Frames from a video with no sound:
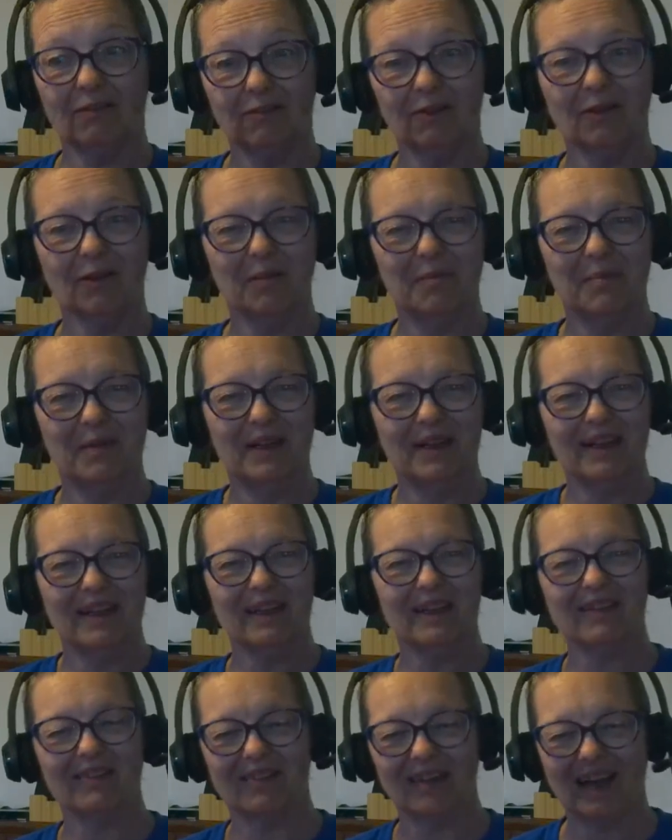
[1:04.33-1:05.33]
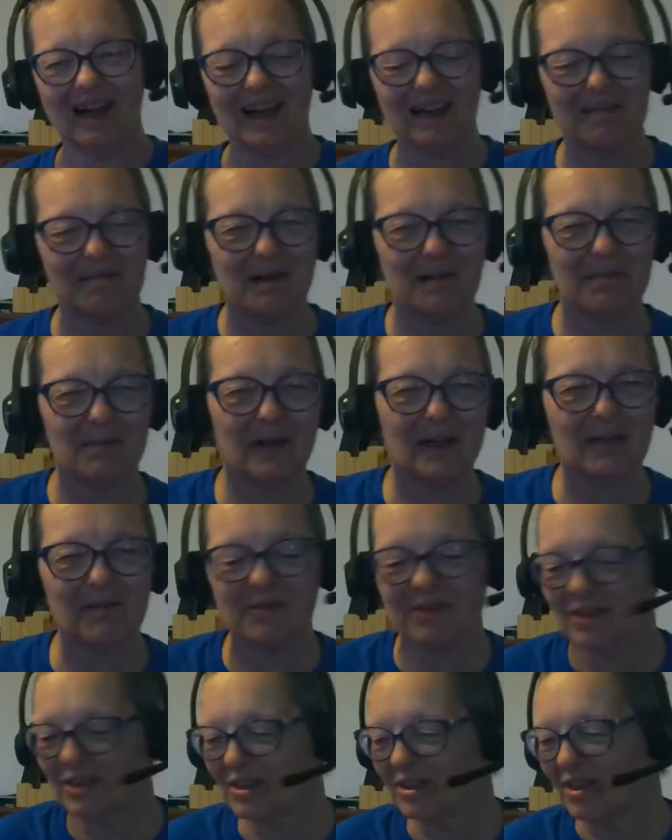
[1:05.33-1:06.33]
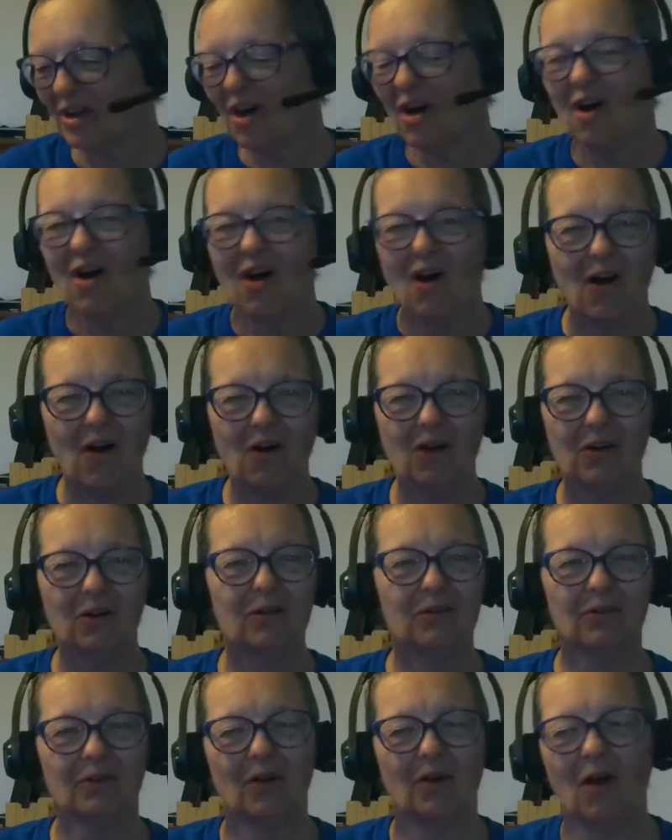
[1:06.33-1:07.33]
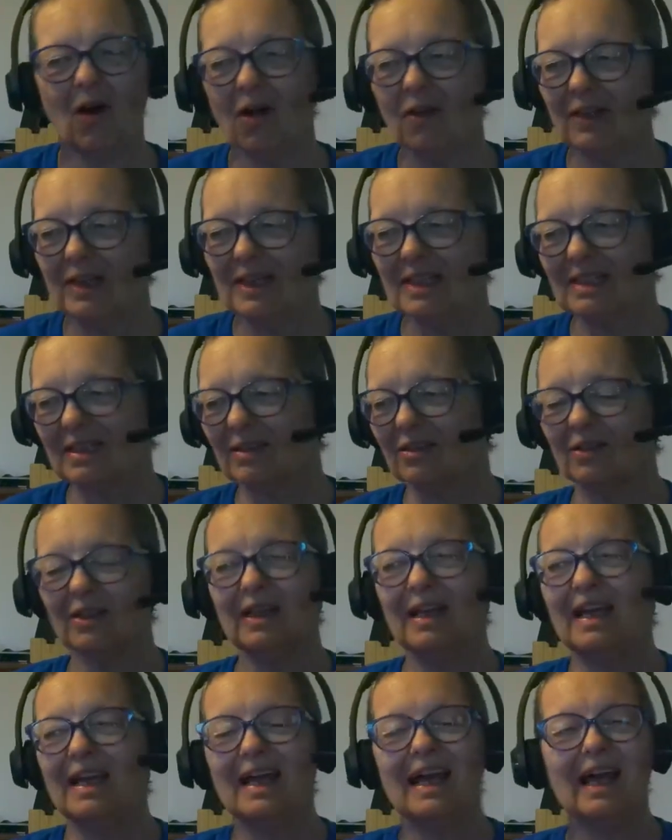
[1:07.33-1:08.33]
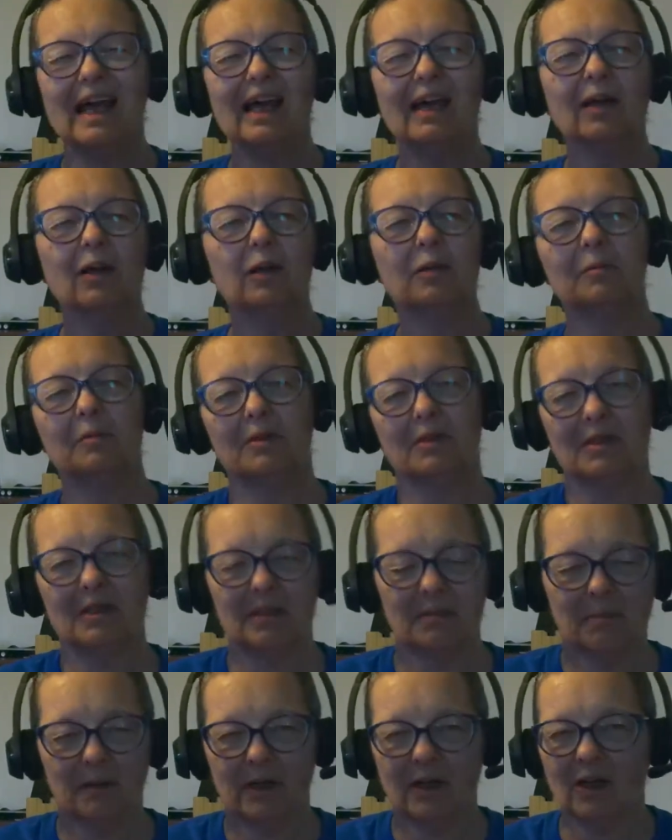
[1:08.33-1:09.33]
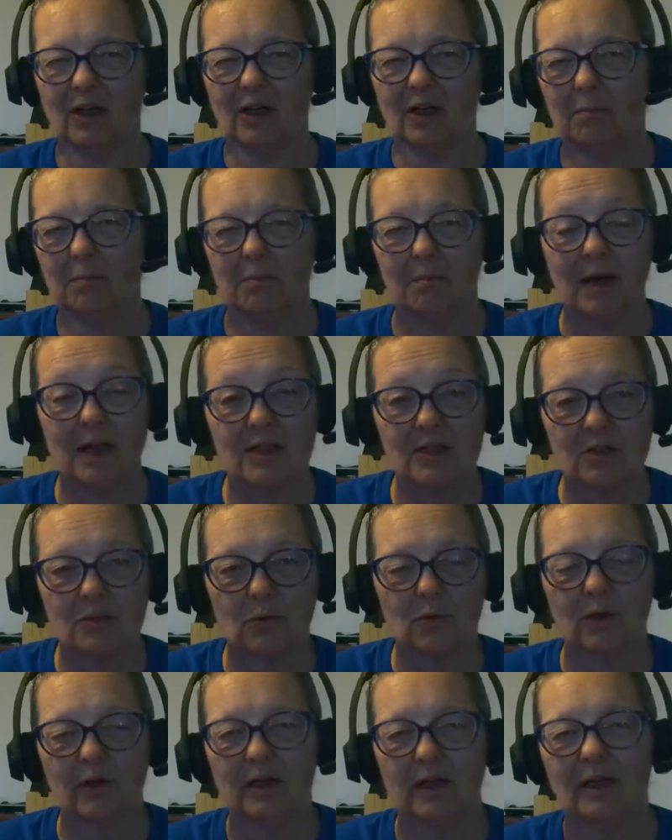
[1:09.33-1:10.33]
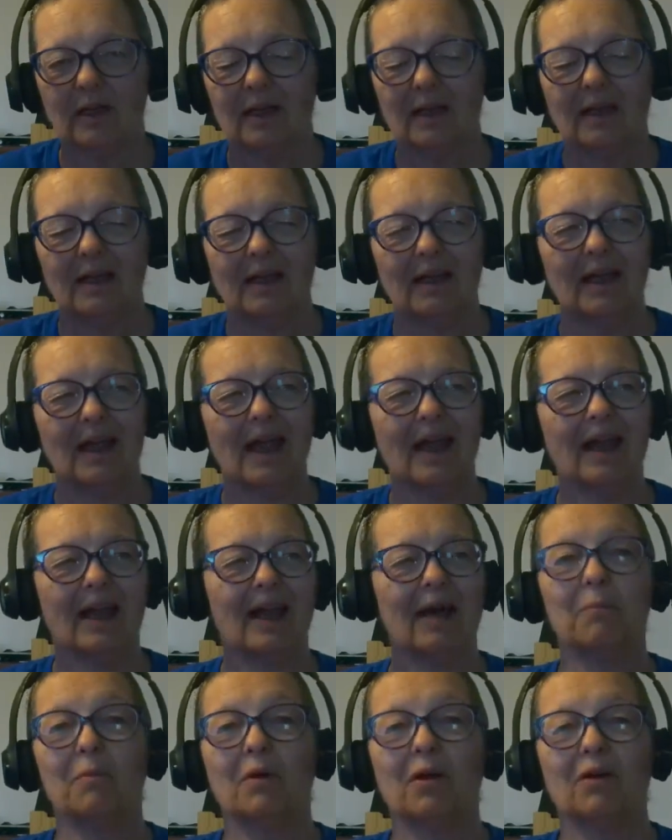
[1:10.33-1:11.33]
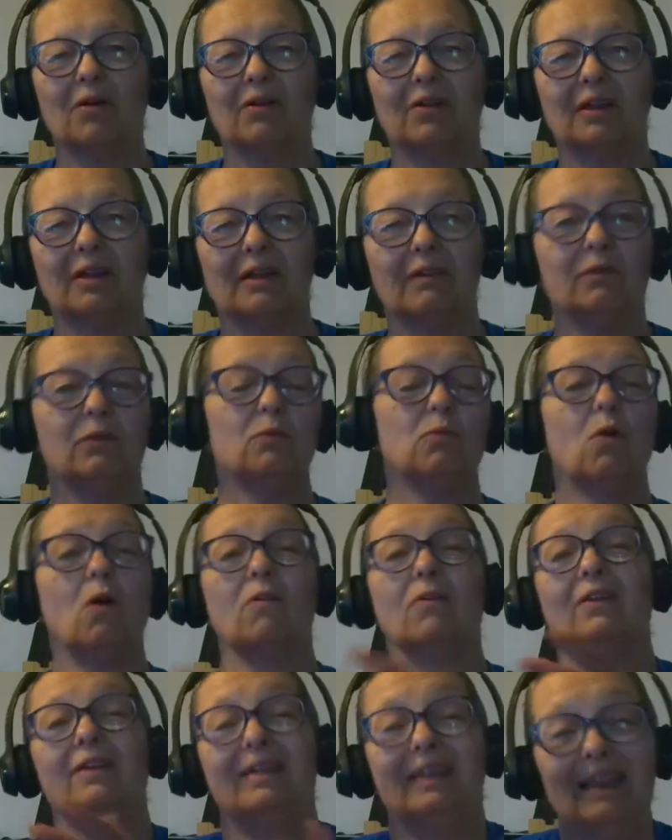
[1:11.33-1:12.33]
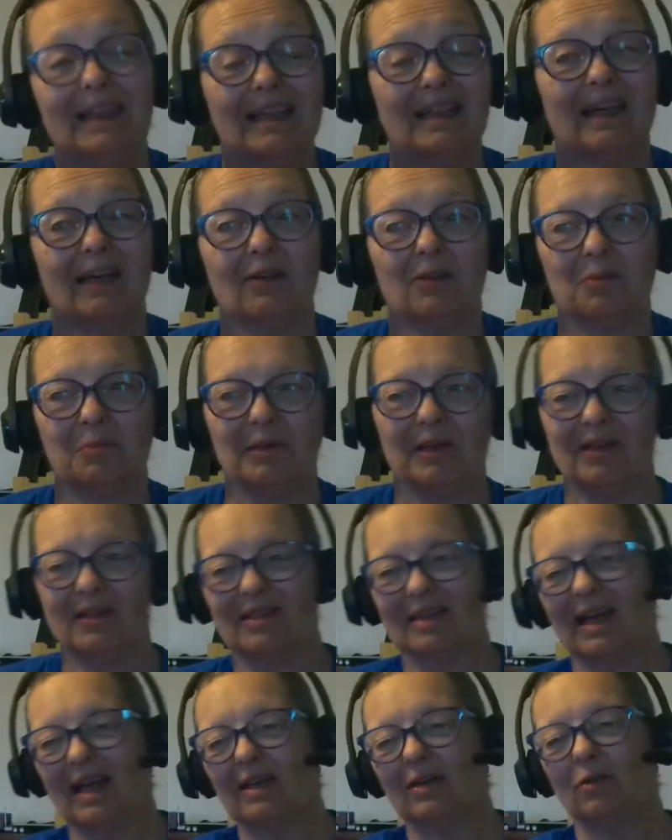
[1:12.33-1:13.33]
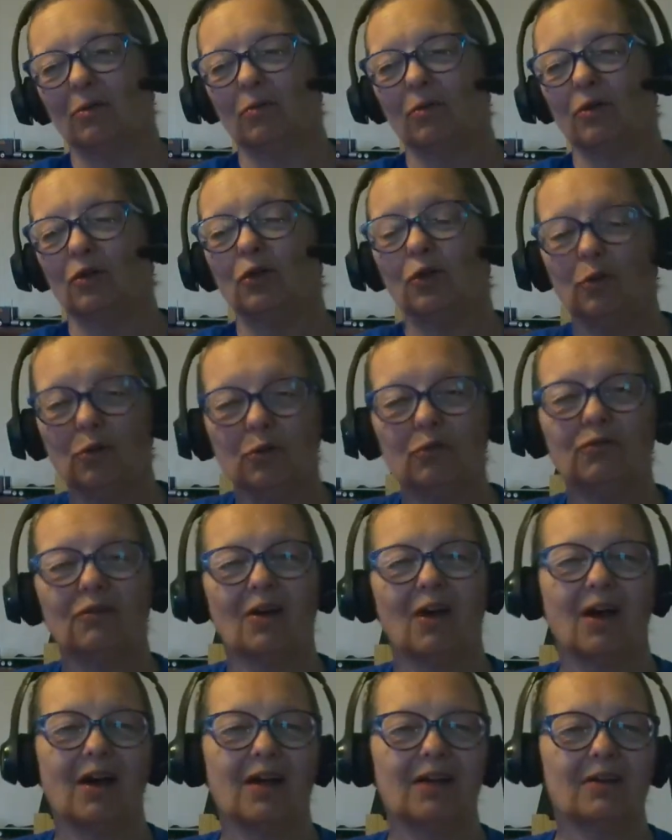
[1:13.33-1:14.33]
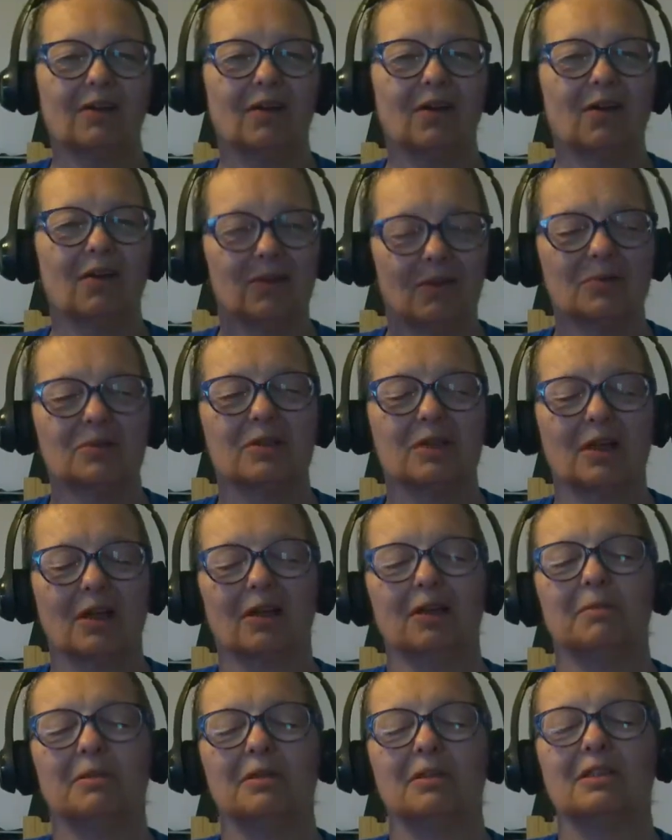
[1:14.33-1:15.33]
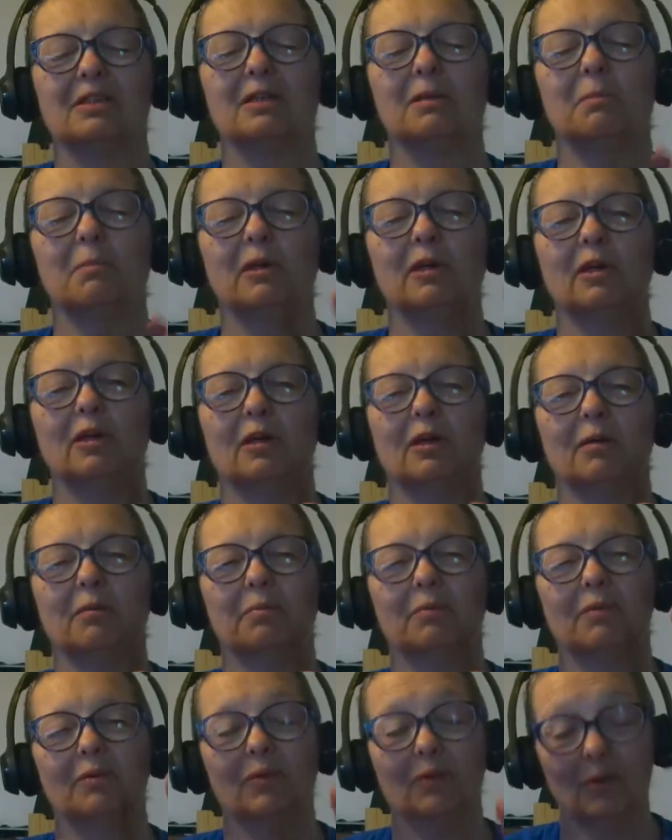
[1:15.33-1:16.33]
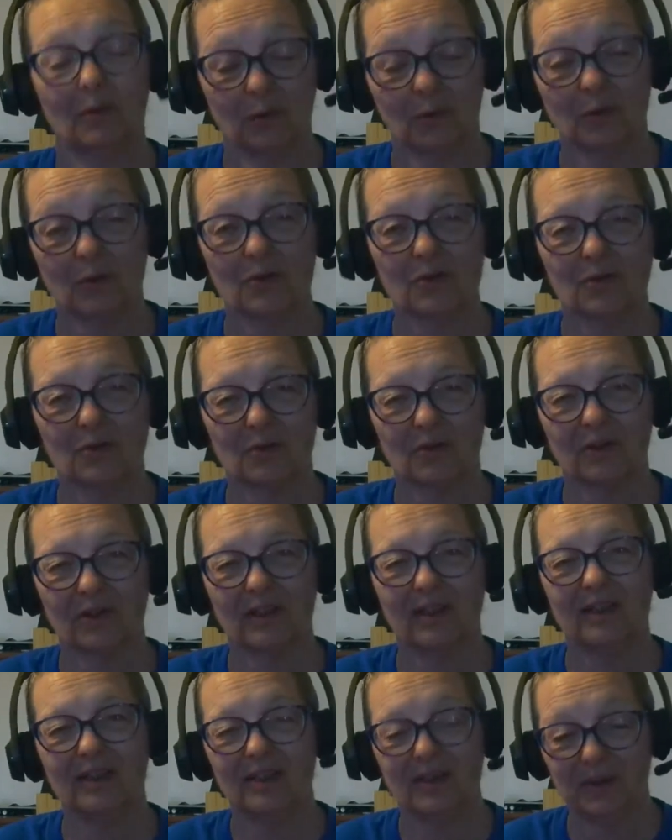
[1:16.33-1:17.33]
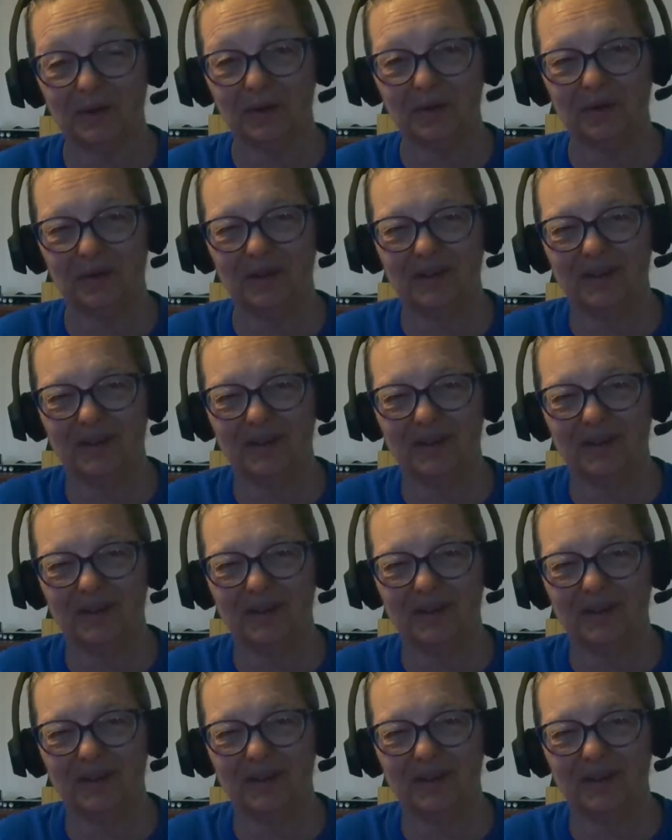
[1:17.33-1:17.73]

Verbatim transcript: for a minute, right? My brain was just all over all these little elements that make up my story. And I'm not going to give you all the details because I know that you've got all those elements that make up your story too,